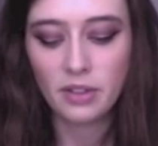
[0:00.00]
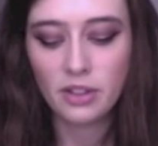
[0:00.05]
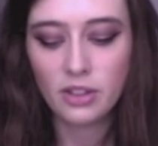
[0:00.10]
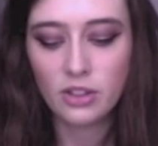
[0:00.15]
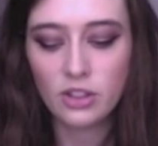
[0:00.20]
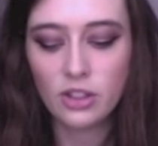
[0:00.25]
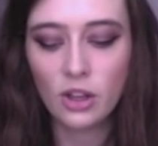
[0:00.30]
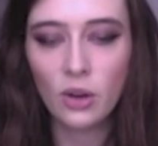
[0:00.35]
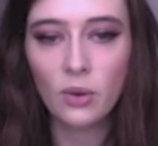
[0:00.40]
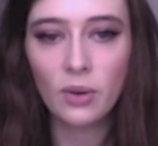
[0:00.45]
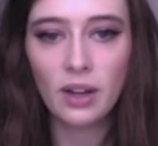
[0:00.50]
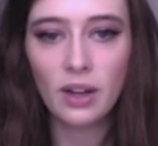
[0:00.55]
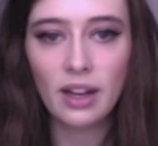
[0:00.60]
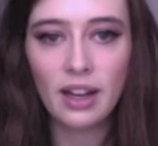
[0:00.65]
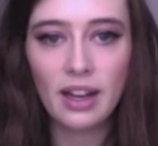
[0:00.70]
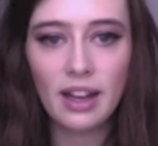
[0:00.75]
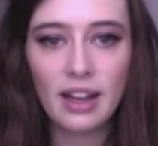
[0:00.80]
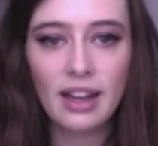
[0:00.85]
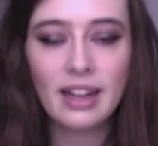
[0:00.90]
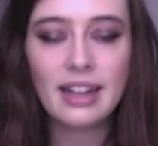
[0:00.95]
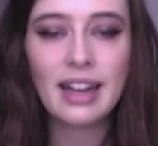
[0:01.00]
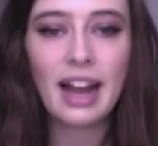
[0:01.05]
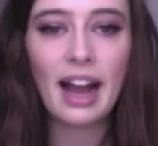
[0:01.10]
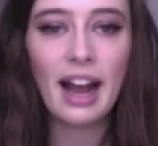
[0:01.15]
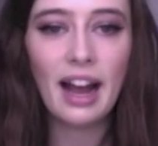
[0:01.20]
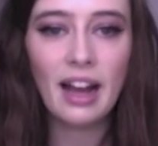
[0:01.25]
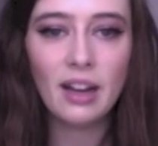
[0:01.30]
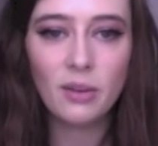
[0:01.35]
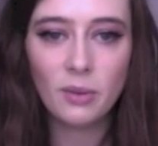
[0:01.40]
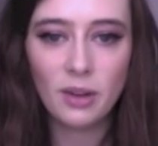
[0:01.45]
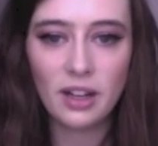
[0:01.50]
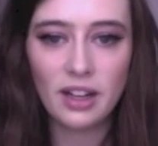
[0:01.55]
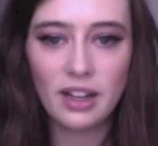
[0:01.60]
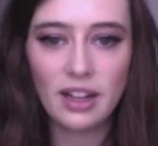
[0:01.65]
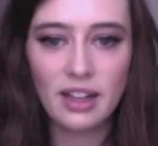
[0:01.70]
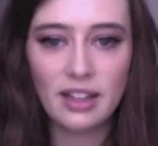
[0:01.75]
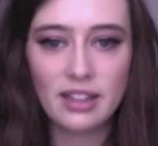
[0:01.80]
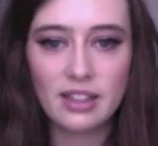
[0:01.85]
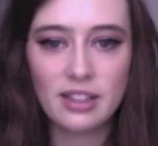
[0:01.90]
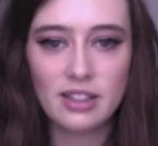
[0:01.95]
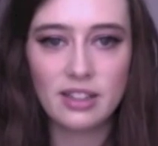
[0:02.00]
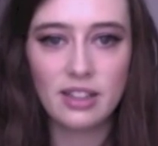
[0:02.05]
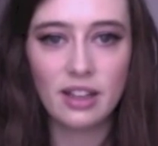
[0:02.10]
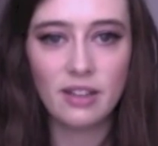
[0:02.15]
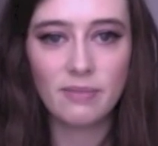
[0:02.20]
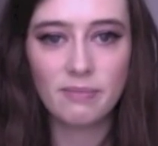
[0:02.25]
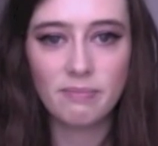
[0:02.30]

So it can when it's